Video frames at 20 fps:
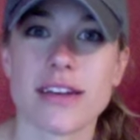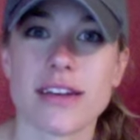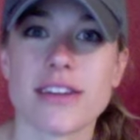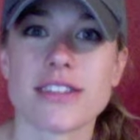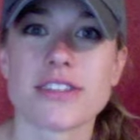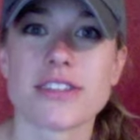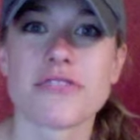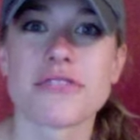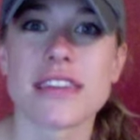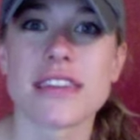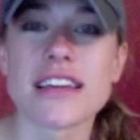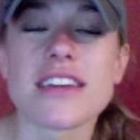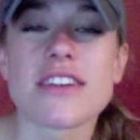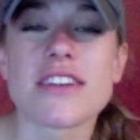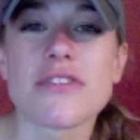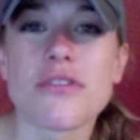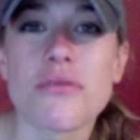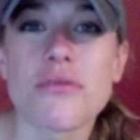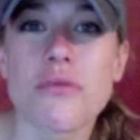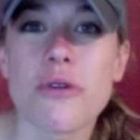So thank
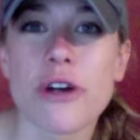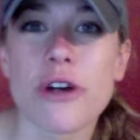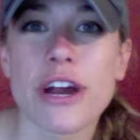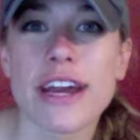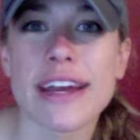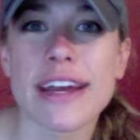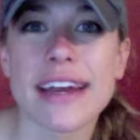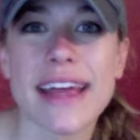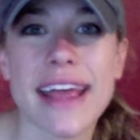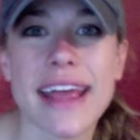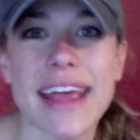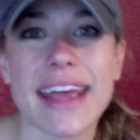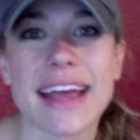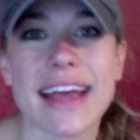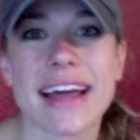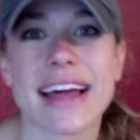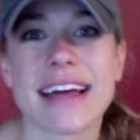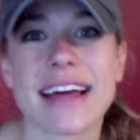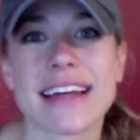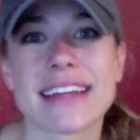you to Warren,
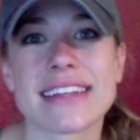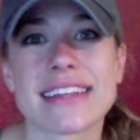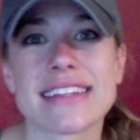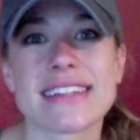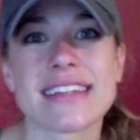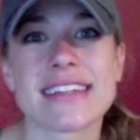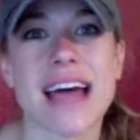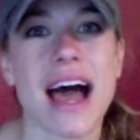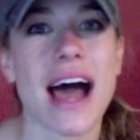and